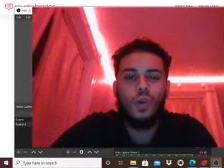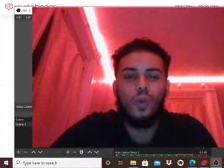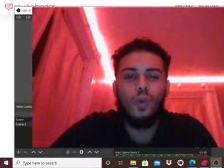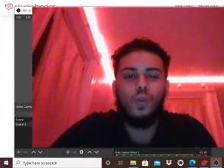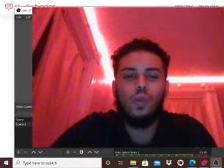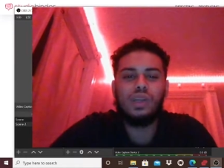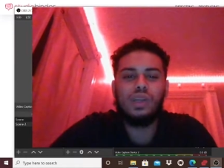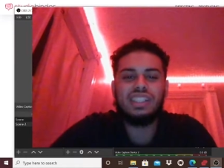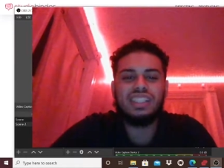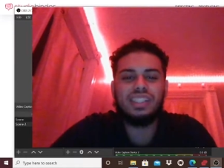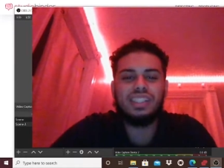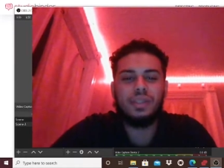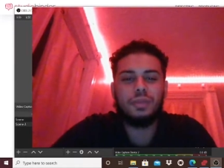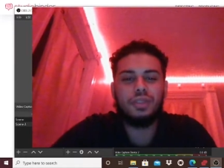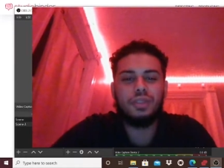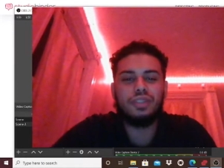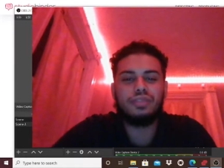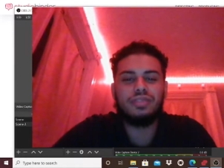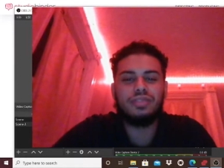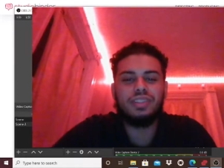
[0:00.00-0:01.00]
What's up,
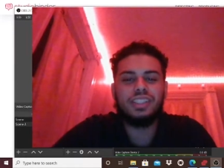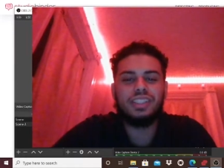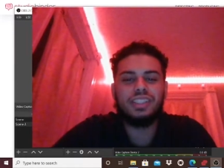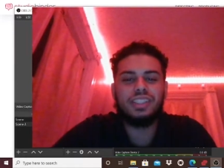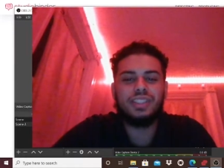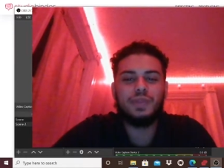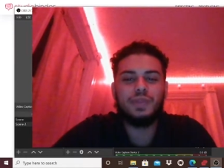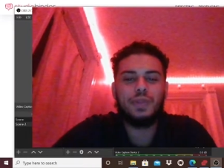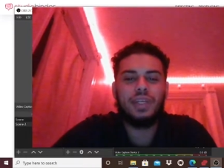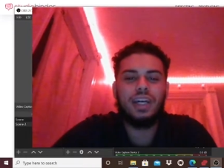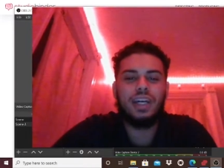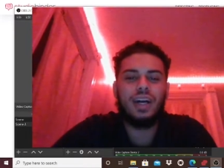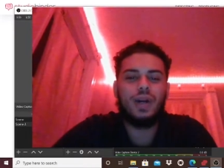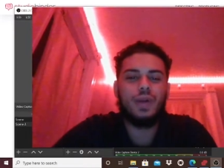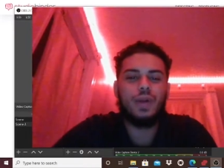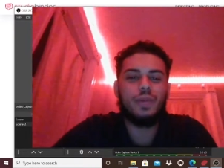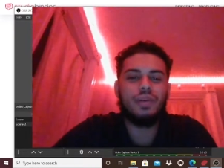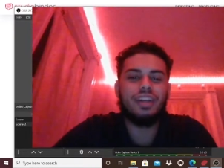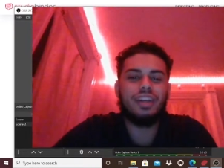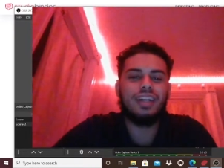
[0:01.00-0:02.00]
beautiful ninjas? We out
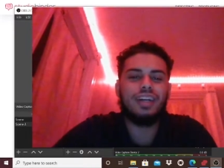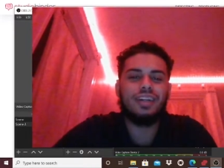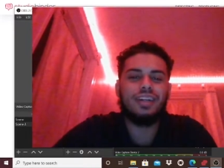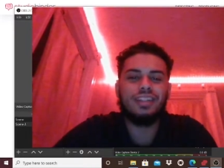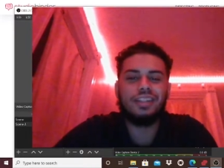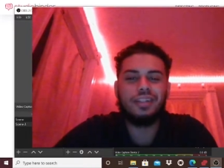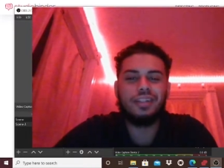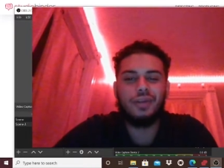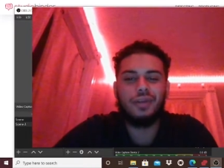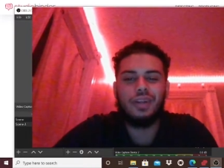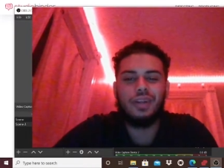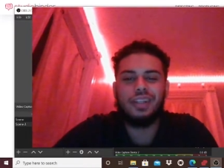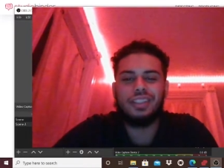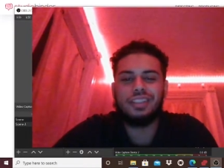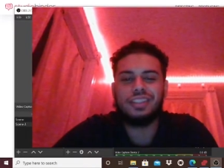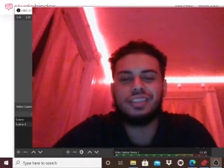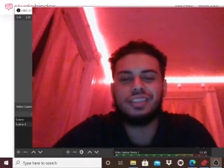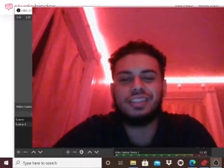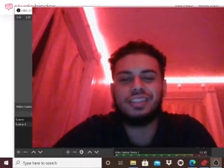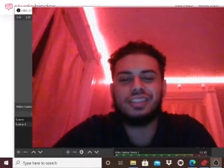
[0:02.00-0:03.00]
here right now on the
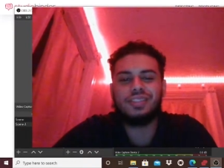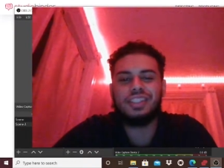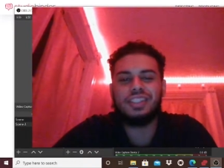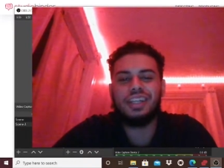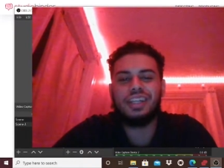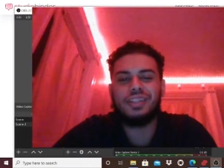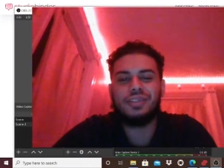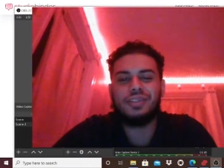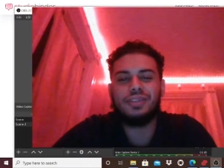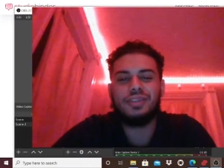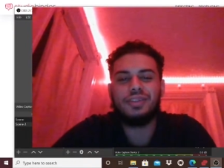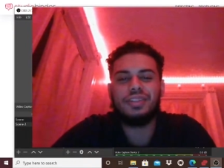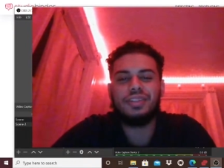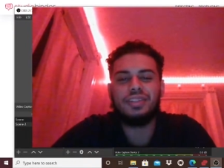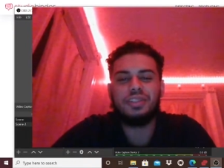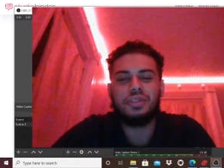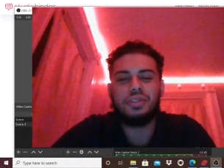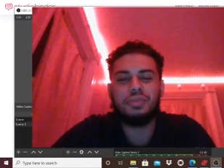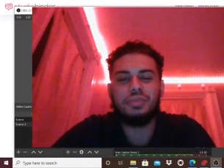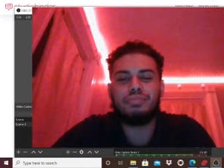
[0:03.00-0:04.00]
greatest YouTube channel
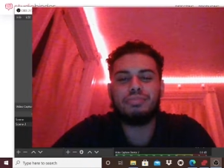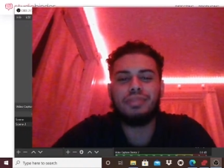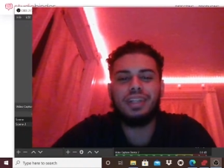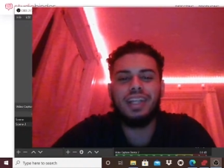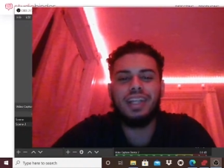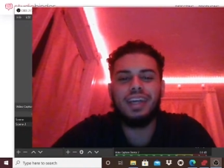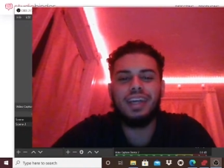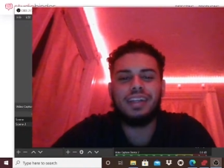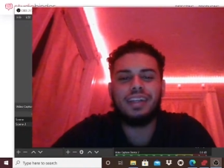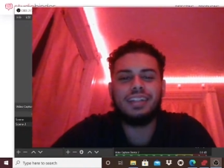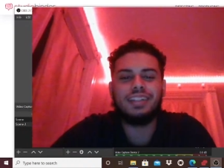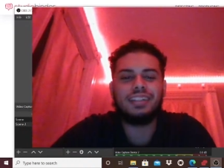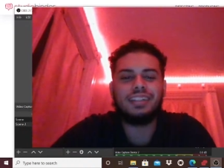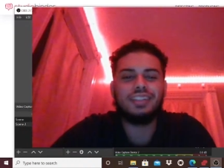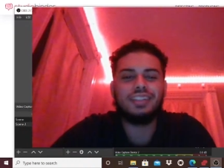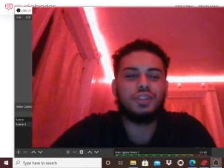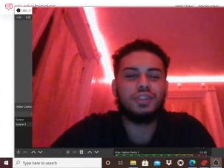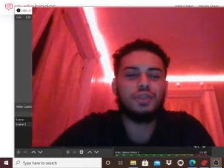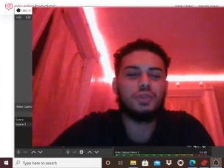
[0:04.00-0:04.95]
on the planet. You